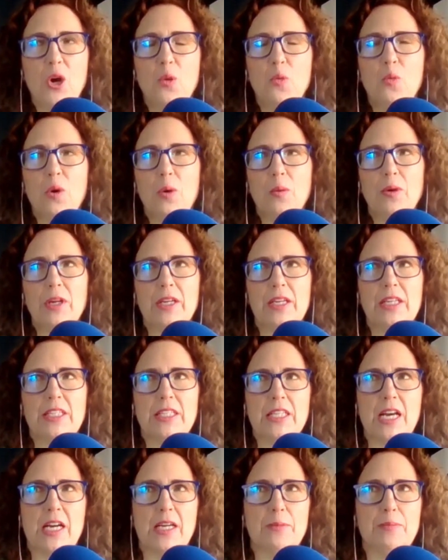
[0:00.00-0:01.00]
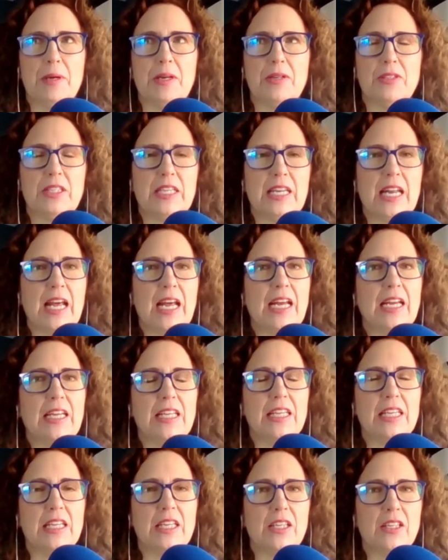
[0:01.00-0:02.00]
What we're going to talk about today
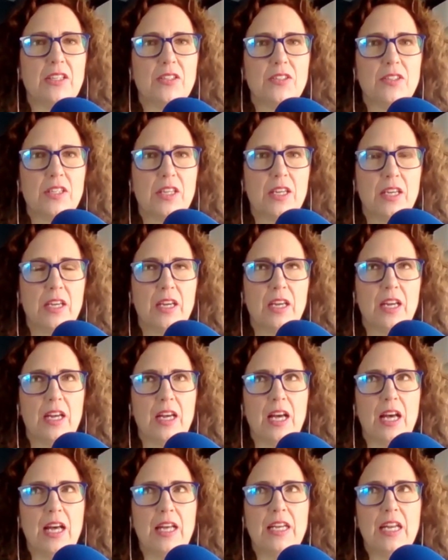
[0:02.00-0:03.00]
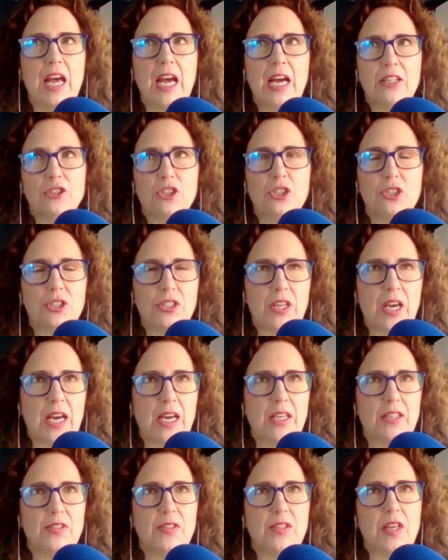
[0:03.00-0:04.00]
is an
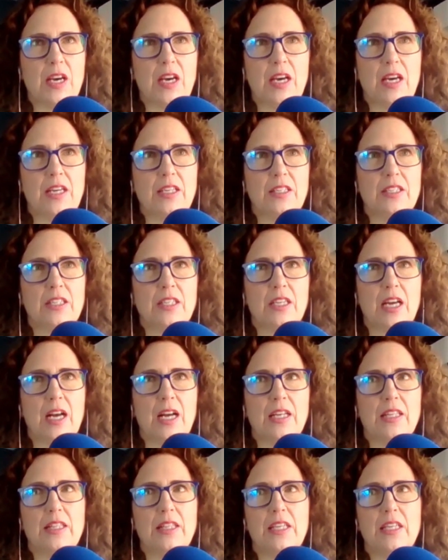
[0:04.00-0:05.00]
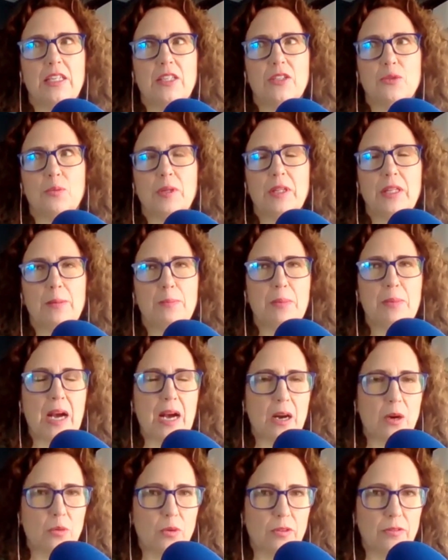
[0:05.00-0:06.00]
exercise that I think is really
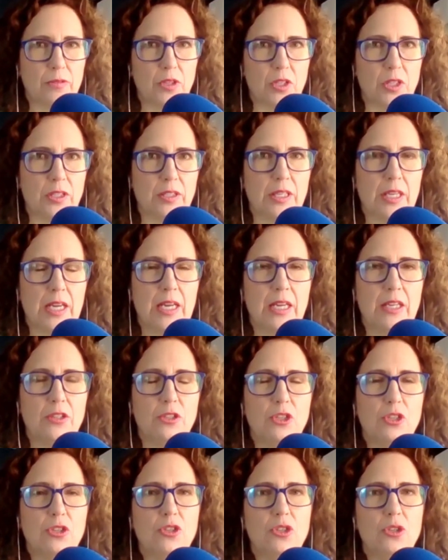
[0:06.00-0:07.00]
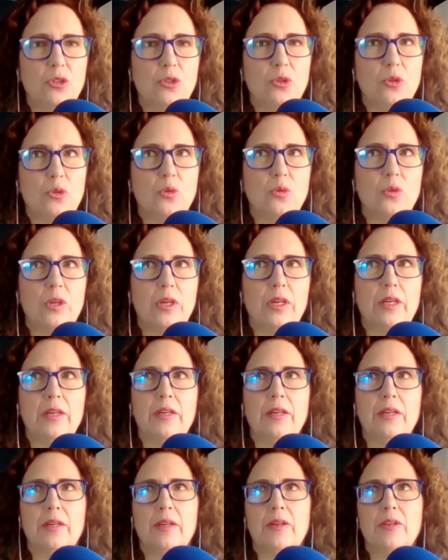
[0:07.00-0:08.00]
powerful to do
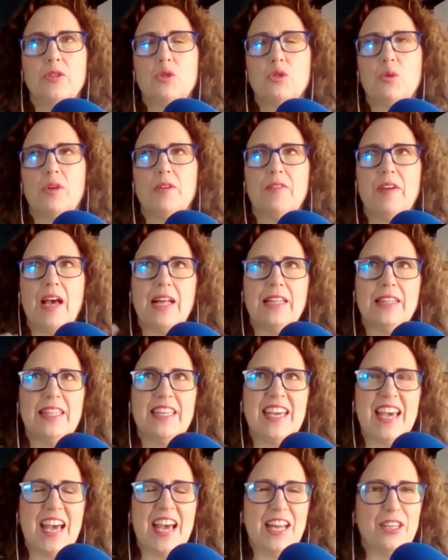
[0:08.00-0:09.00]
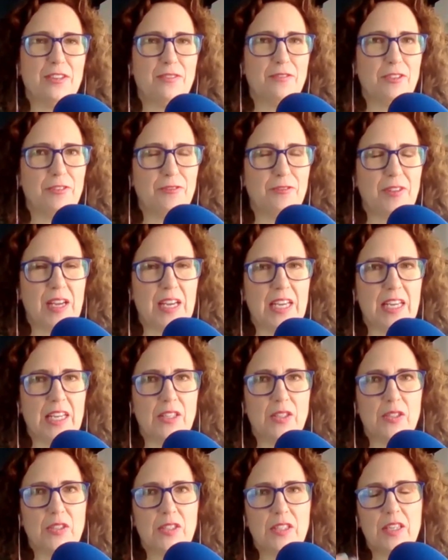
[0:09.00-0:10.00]
sort of at the end of a
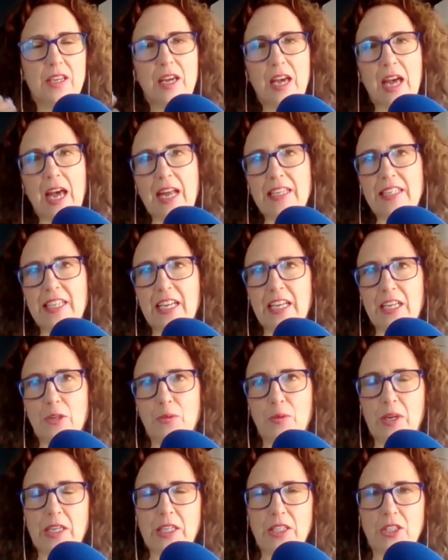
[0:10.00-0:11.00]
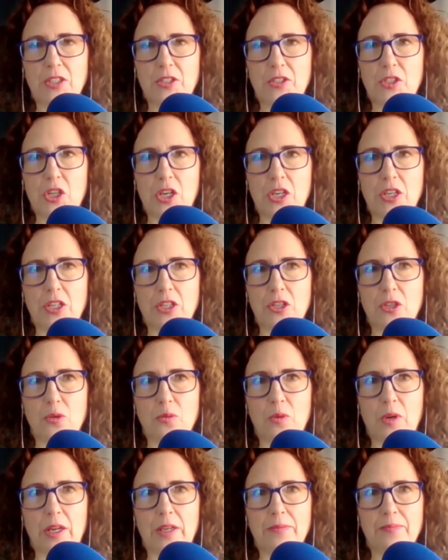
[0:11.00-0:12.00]
phase and getting ready to start a new
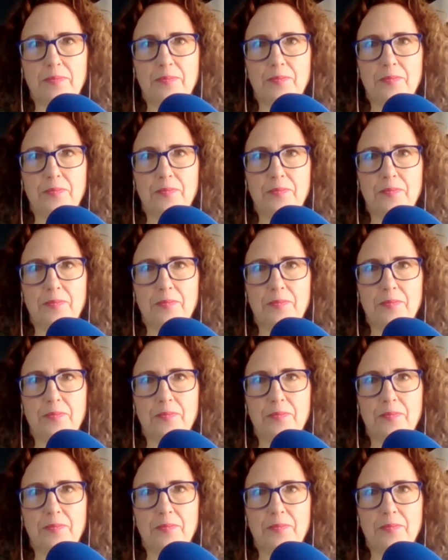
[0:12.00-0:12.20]
one.